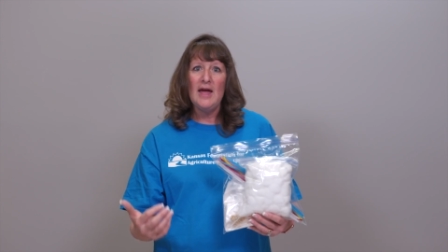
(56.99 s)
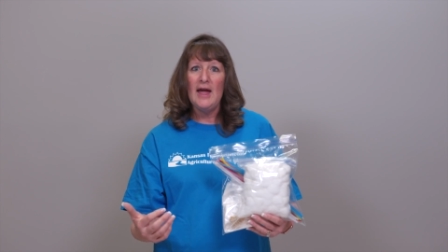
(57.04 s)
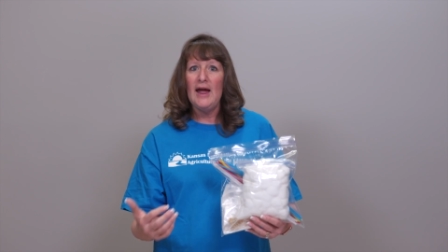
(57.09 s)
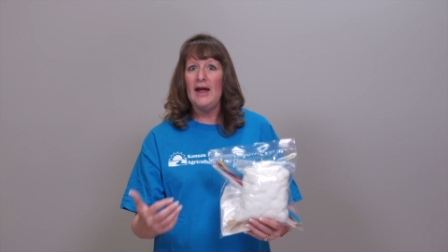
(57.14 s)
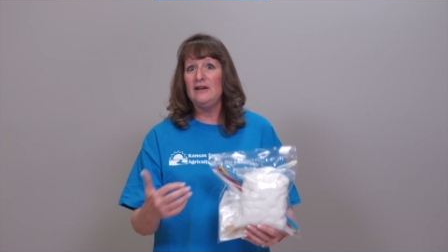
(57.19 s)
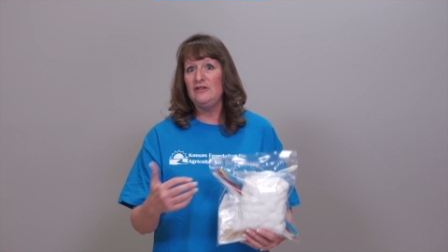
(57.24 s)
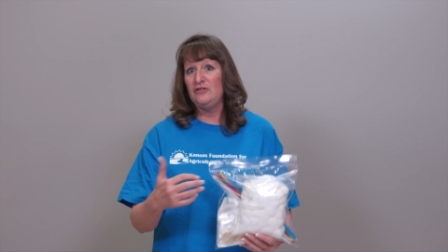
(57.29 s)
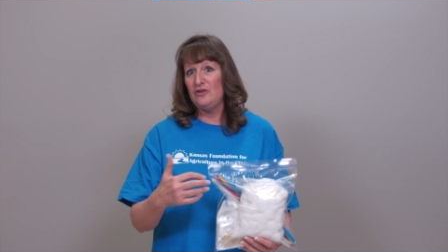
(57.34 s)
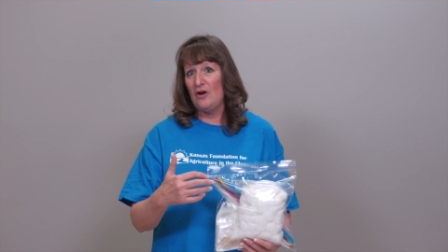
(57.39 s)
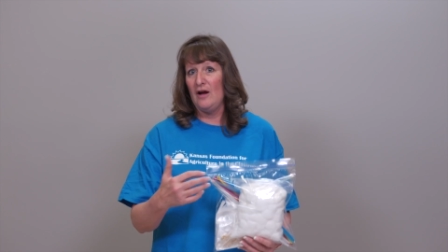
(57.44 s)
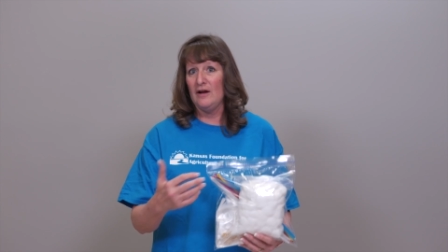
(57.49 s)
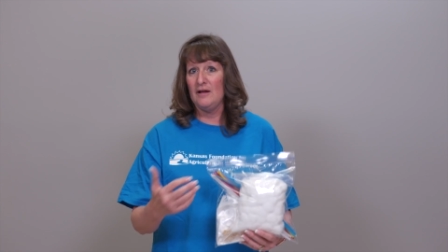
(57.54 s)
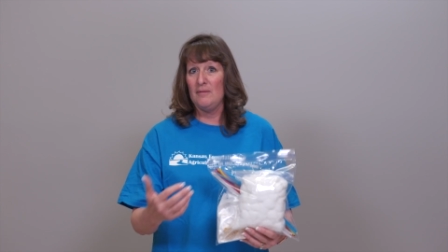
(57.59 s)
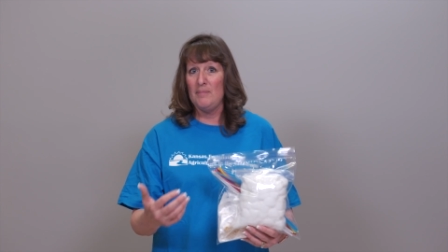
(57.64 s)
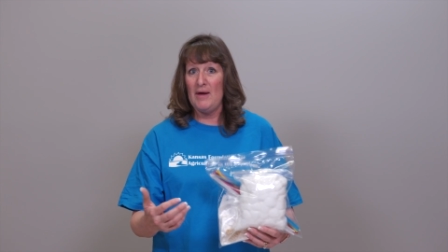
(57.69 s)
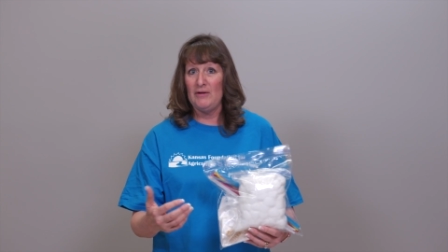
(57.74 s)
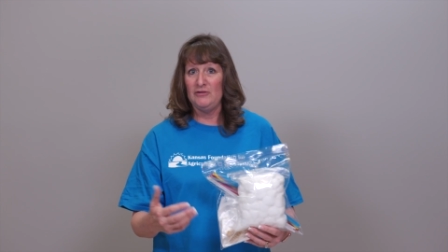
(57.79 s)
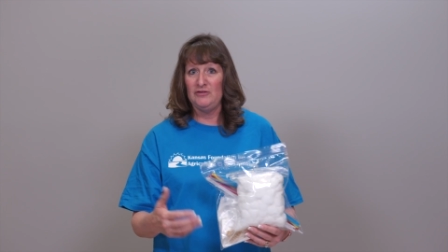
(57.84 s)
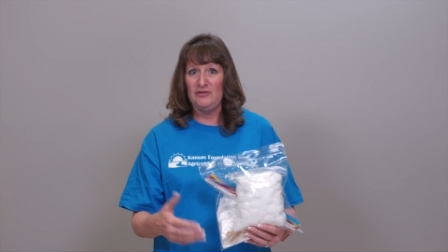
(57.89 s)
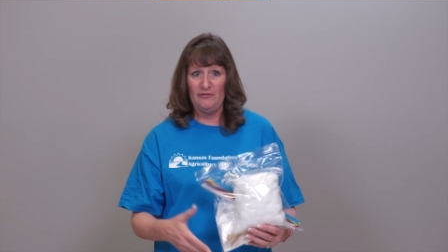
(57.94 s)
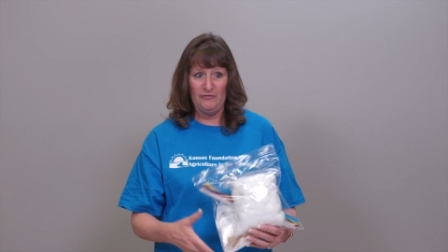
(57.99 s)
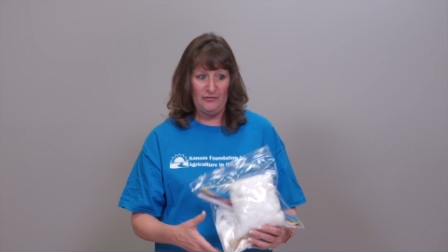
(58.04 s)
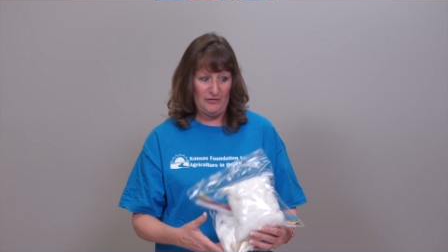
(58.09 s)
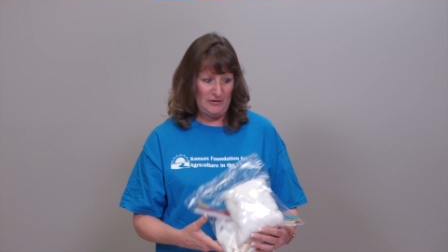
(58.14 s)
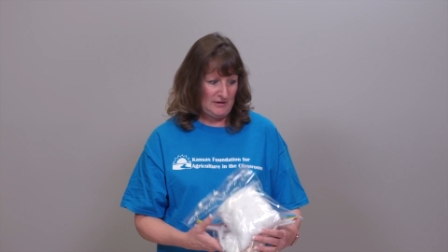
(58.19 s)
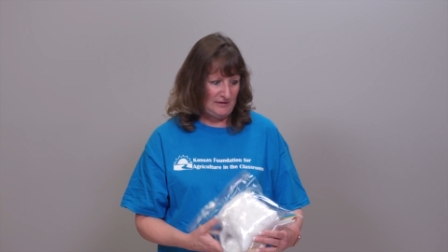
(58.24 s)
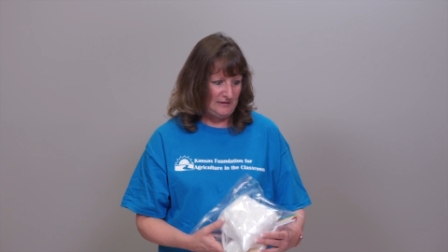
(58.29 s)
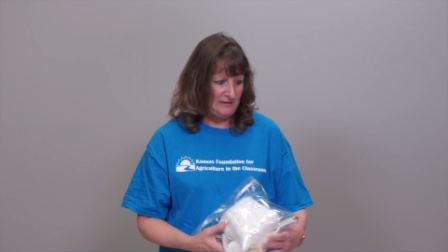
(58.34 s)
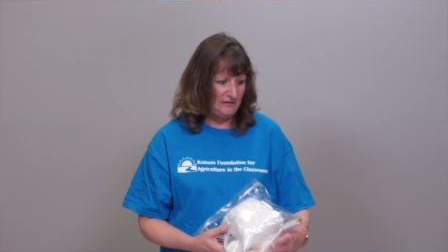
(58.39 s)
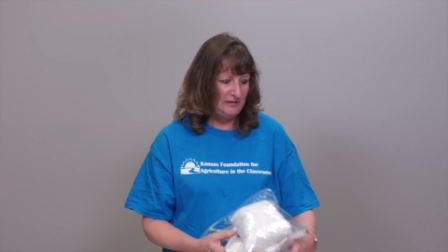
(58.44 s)
and talk about
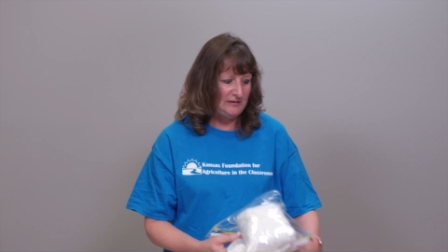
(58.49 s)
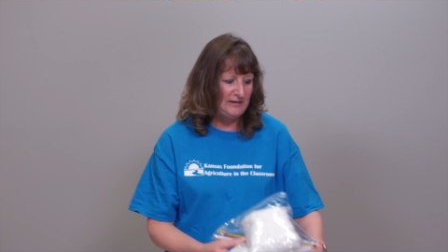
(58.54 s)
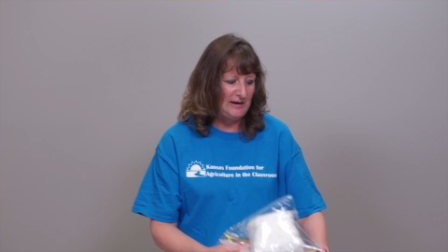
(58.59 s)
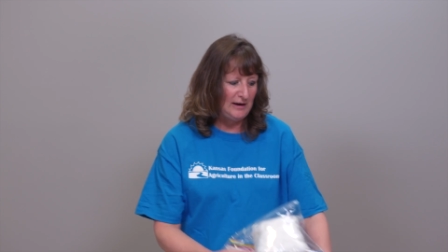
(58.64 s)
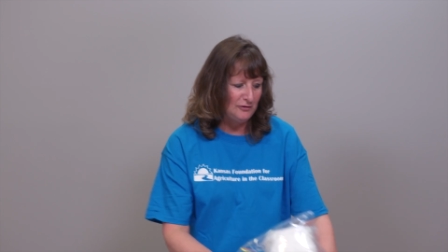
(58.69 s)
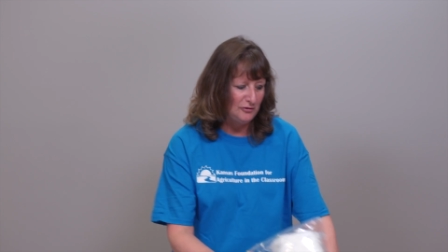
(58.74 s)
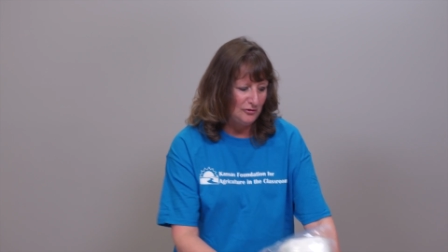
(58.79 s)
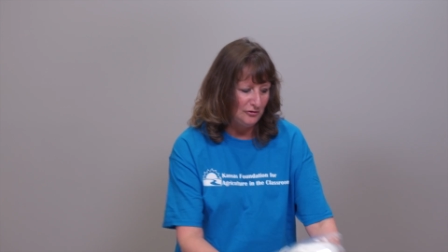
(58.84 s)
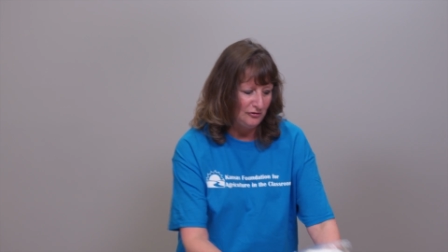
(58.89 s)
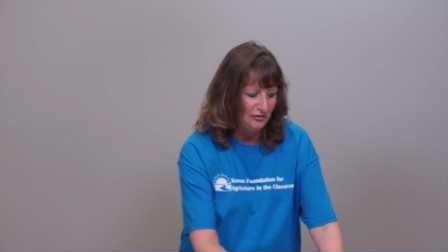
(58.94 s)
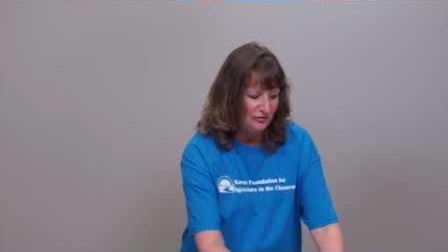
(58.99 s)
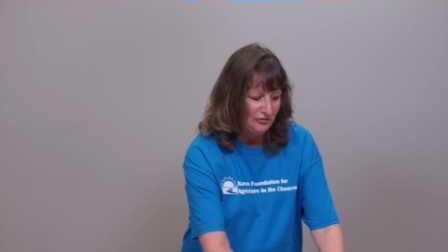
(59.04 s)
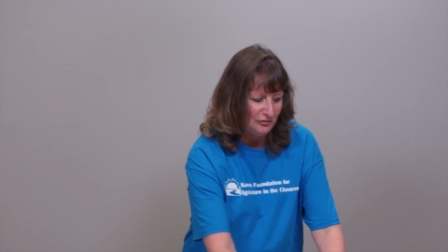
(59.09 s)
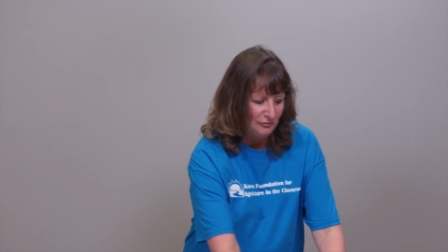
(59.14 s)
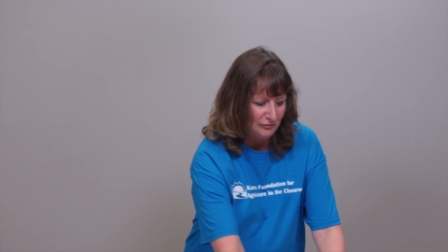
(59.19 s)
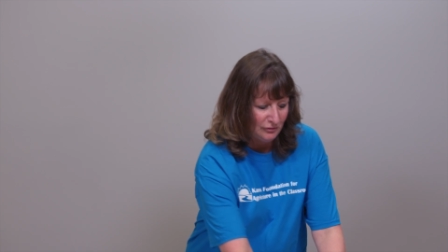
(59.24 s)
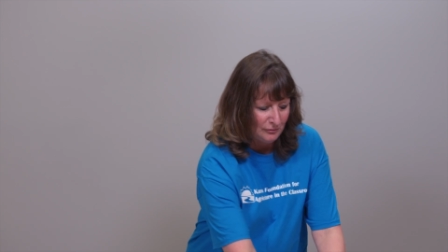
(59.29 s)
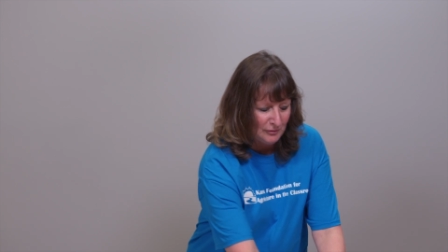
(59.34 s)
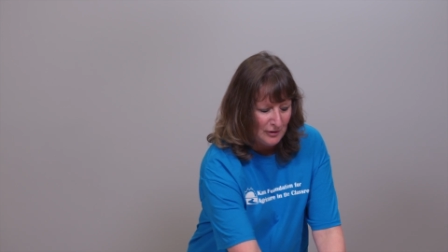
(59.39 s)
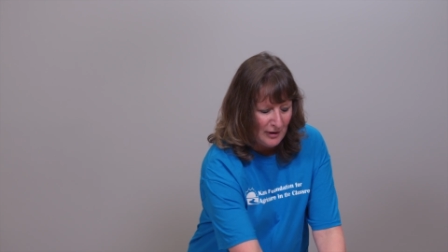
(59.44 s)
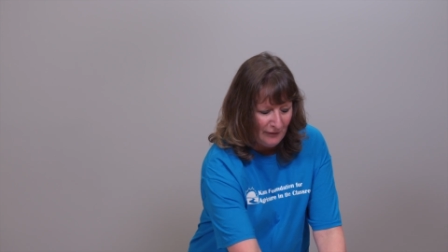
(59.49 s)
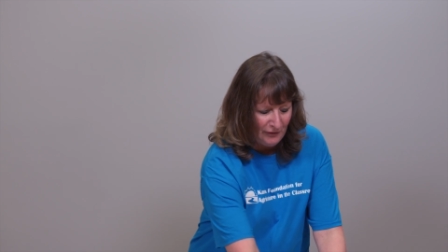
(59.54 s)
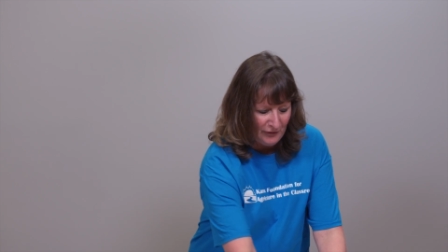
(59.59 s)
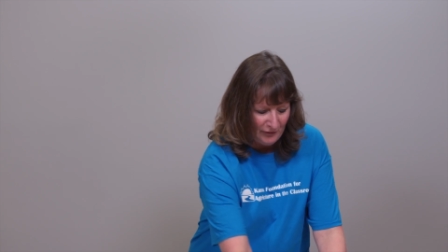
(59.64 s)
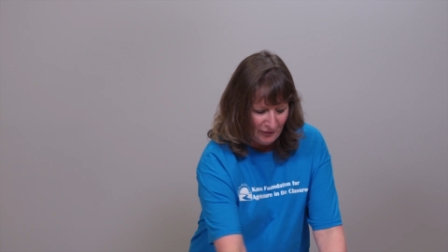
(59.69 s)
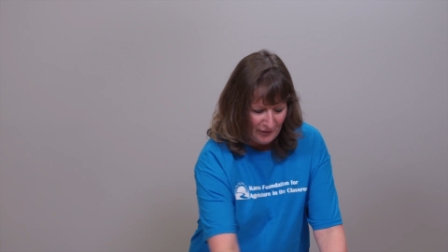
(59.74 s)
different standards throughout the